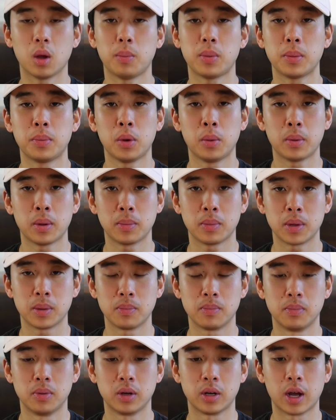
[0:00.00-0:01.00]
people will be
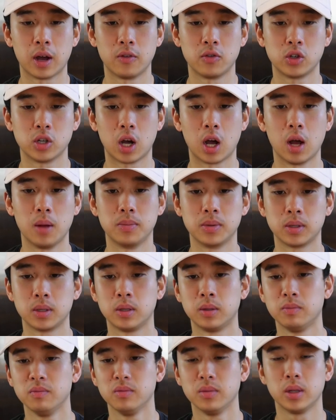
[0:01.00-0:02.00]
put out
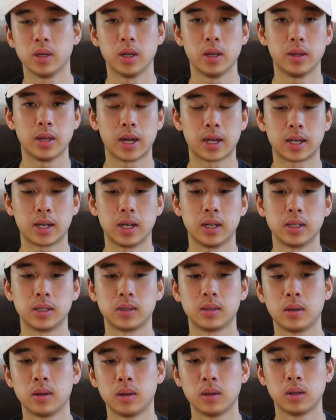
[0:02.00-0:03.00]
jobs in that
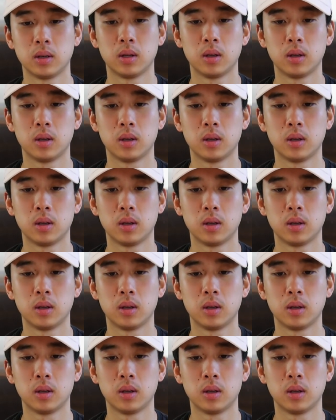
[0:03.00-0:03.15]
case.